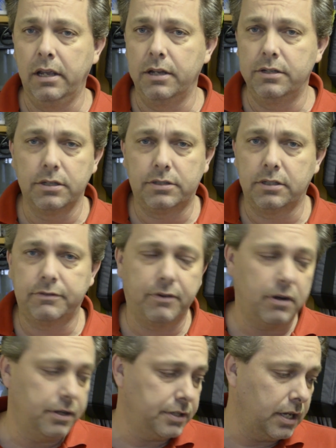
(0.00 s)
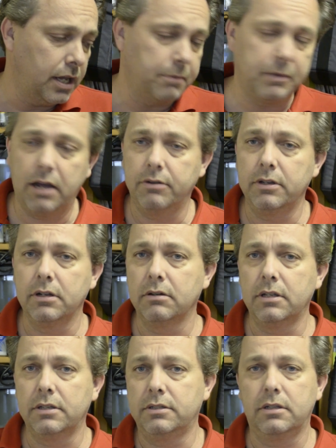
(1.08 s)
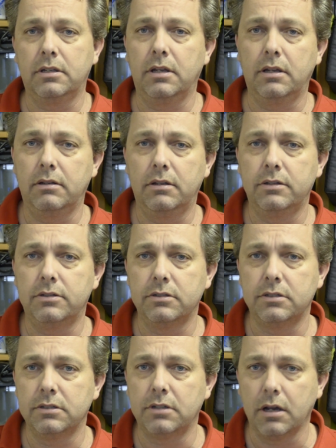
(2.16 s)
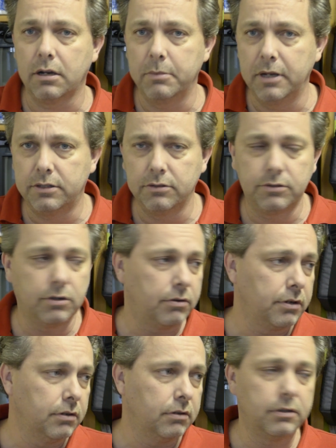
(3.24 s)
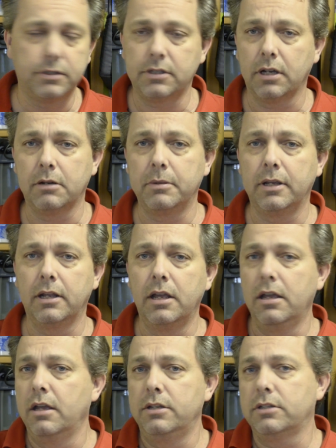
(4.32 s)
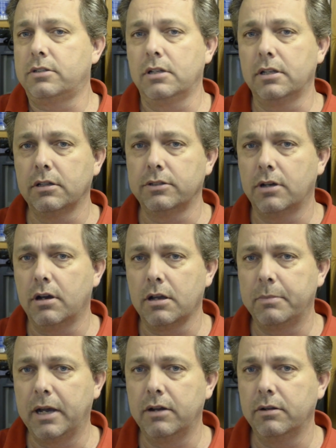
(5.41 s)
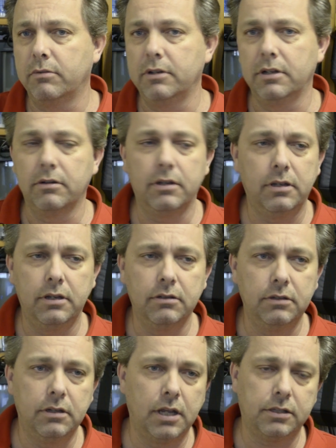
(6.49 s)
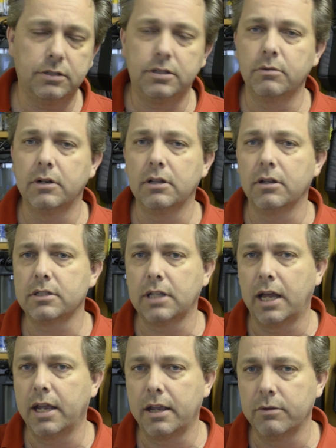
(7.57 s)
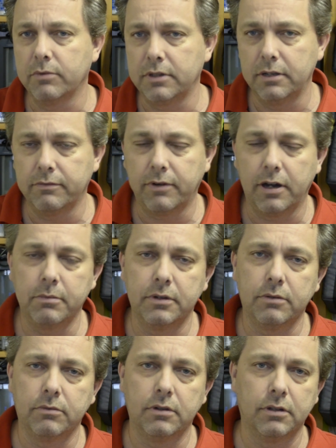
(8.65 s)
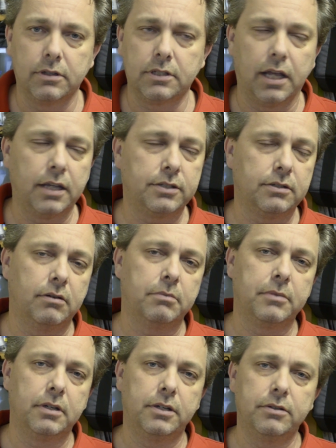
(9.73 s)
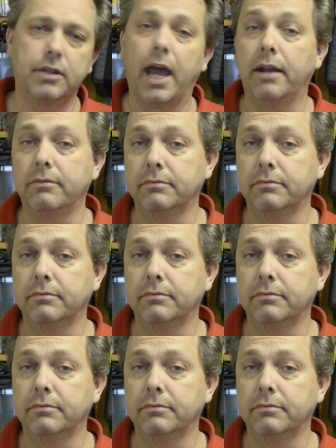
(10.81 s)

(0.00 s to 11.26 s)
Just as far as I am now, you know, it's not going to be a tutorial, or it's not going to be just a little talk about, you know, you get to see what it looks like and what the environment looks like. So I'm going to do that.